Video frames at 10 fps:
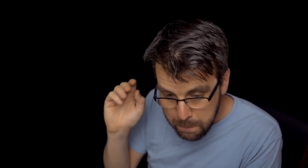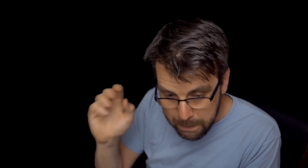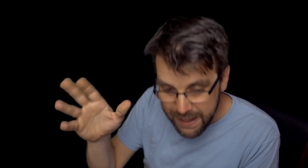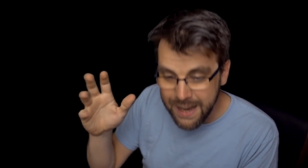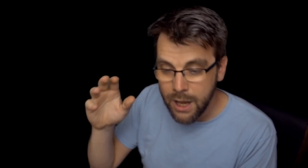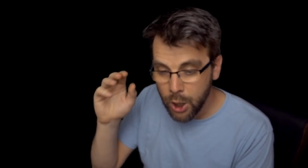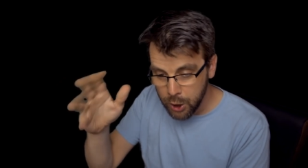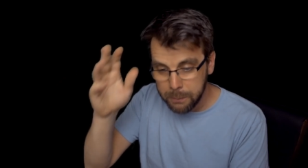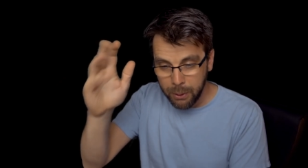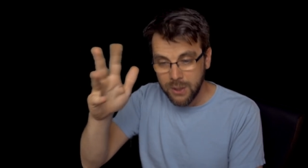be a
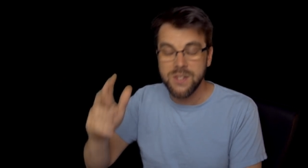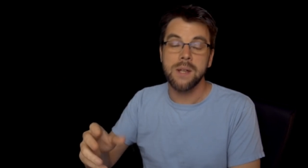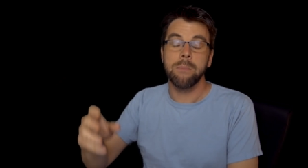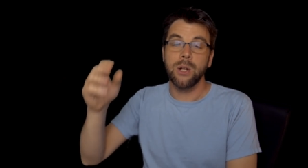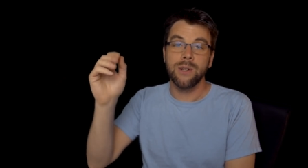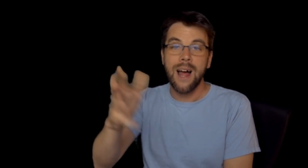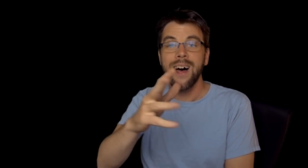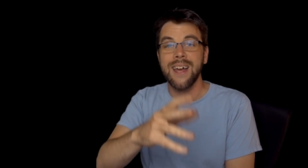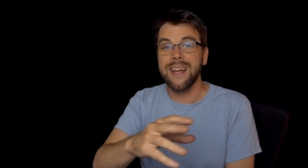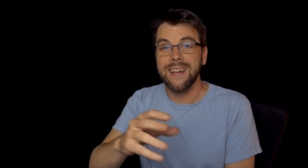good person, but you're
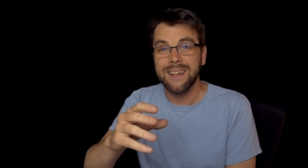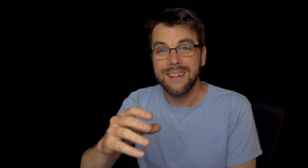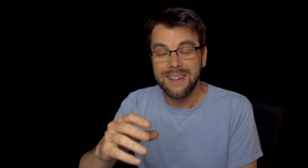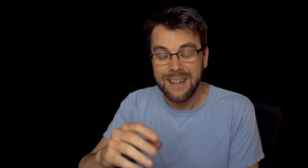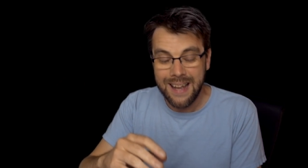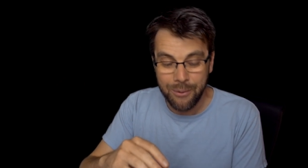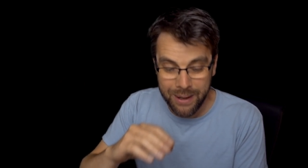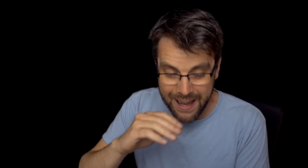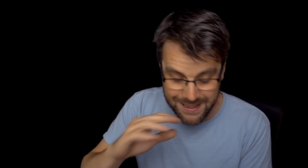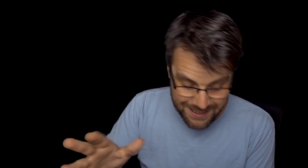lying. And
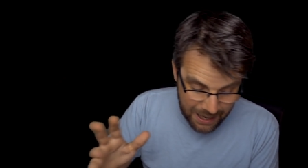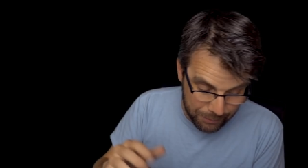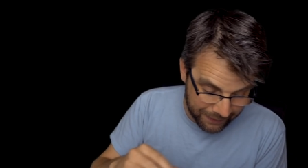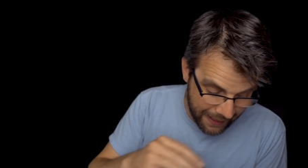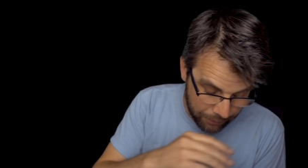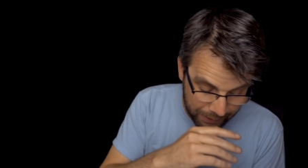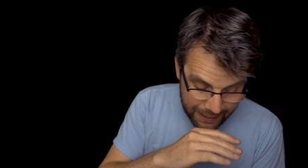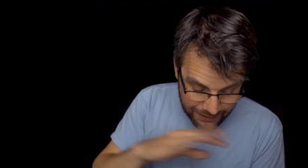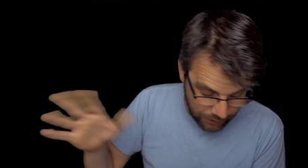we can't stomach that. We can't